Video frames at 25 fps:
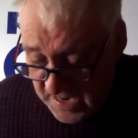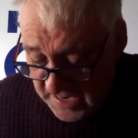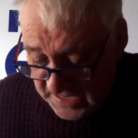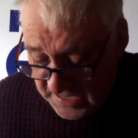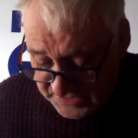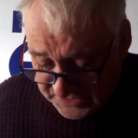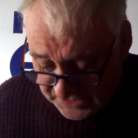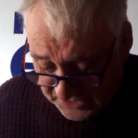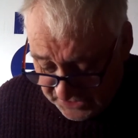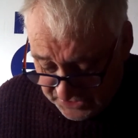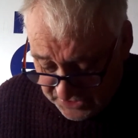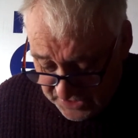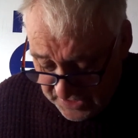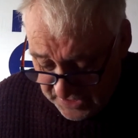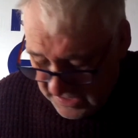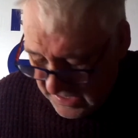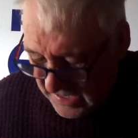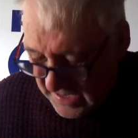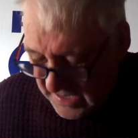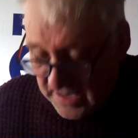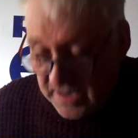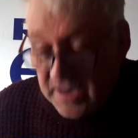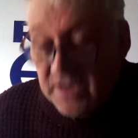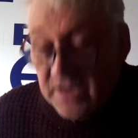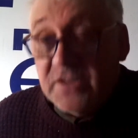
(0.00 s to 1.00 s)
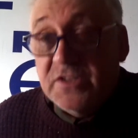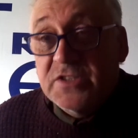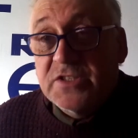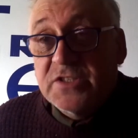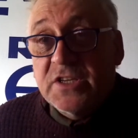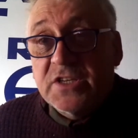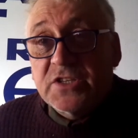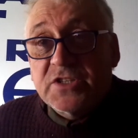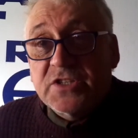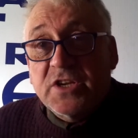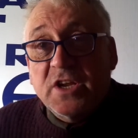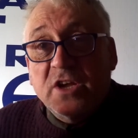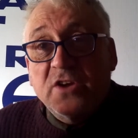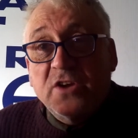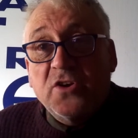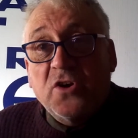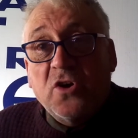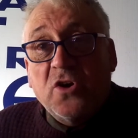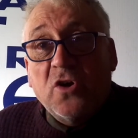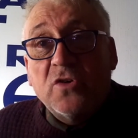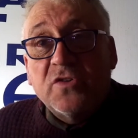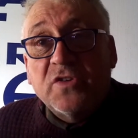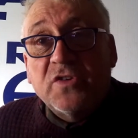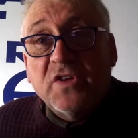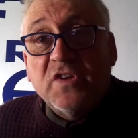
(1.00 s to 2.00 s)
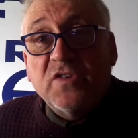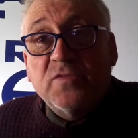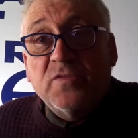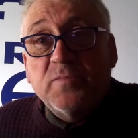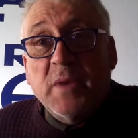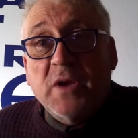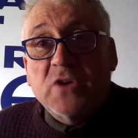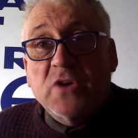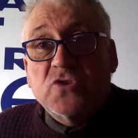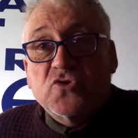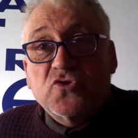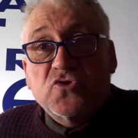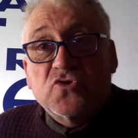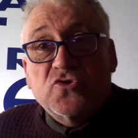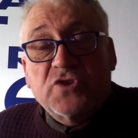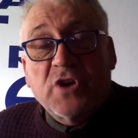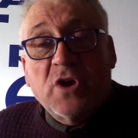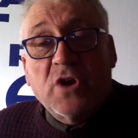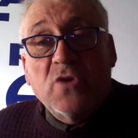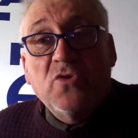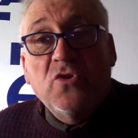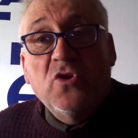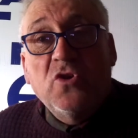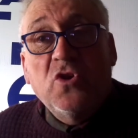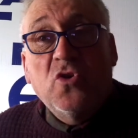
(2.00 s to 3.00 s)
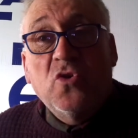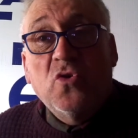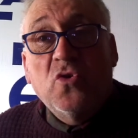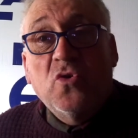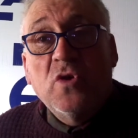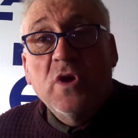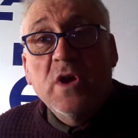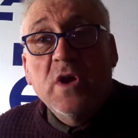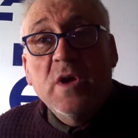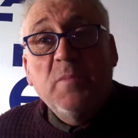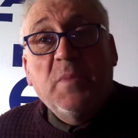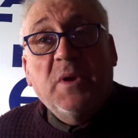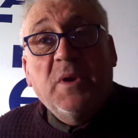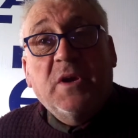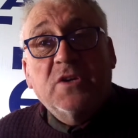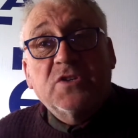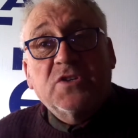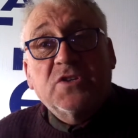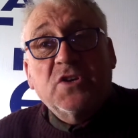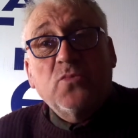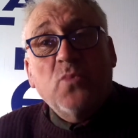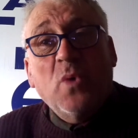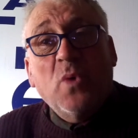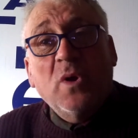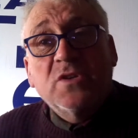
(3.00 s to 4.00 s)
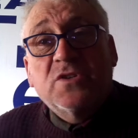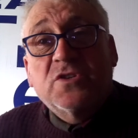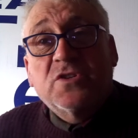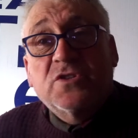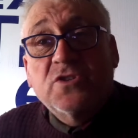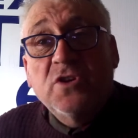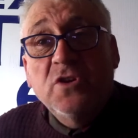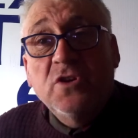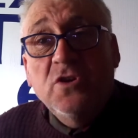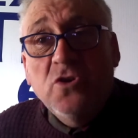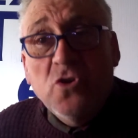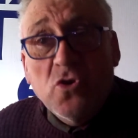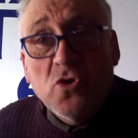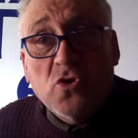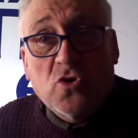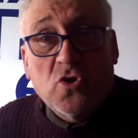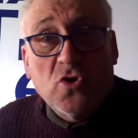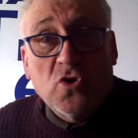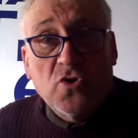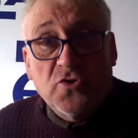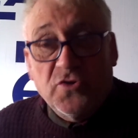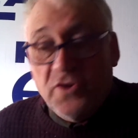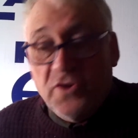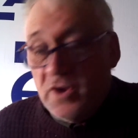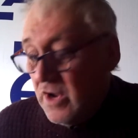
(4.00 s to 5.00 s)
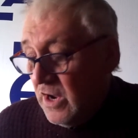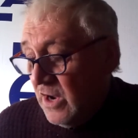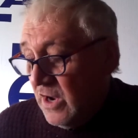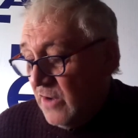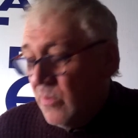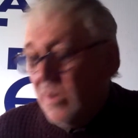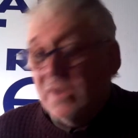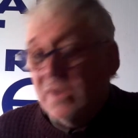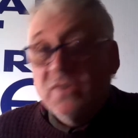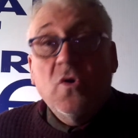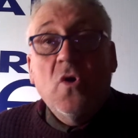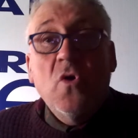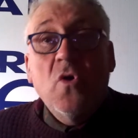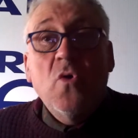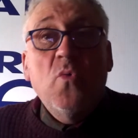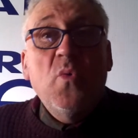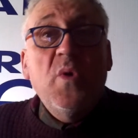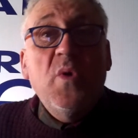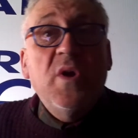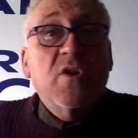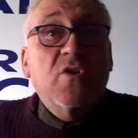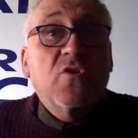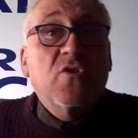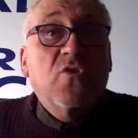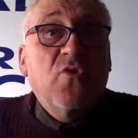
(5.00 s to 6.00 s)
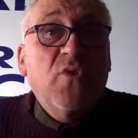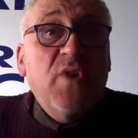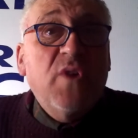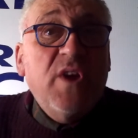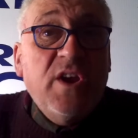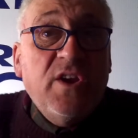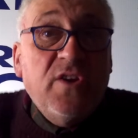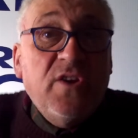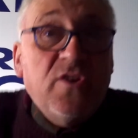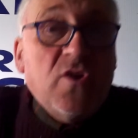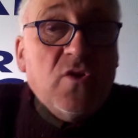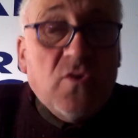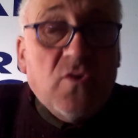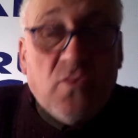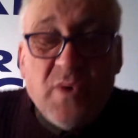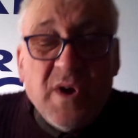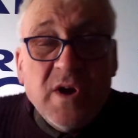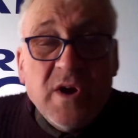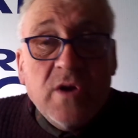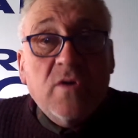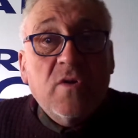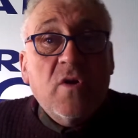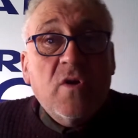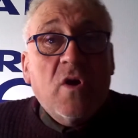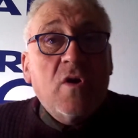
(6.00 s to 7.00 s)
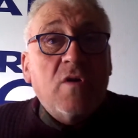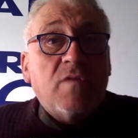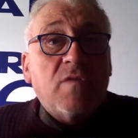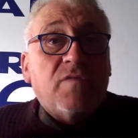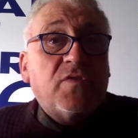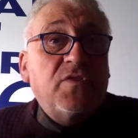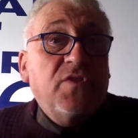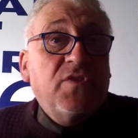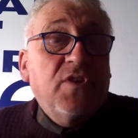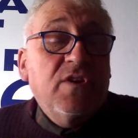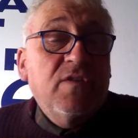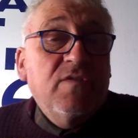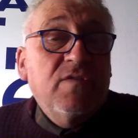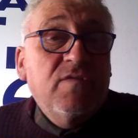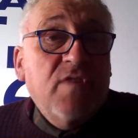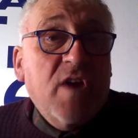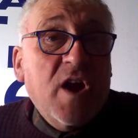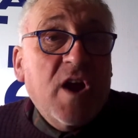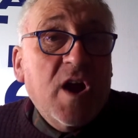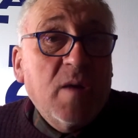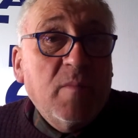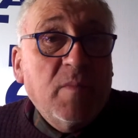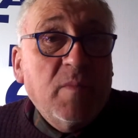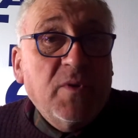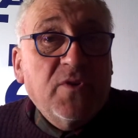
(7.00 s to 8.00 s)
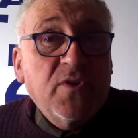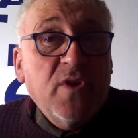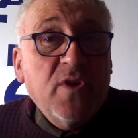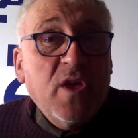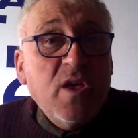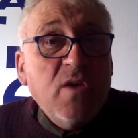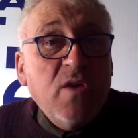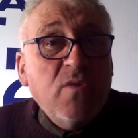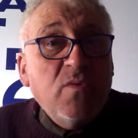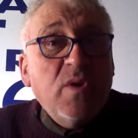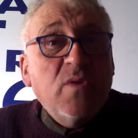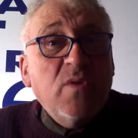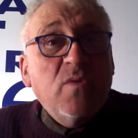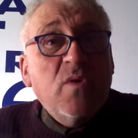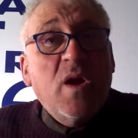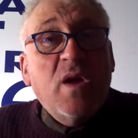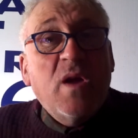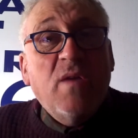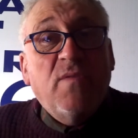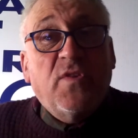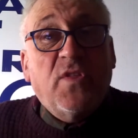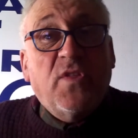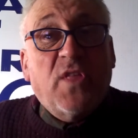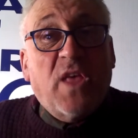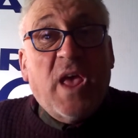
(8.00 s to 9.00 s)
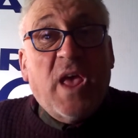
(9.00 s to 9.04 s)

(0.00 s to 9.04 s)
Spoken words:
is it insisting on all these measures down low? Because it wants to look good. It wants, oh, we're green, oh, we're all for the environment, we're all for the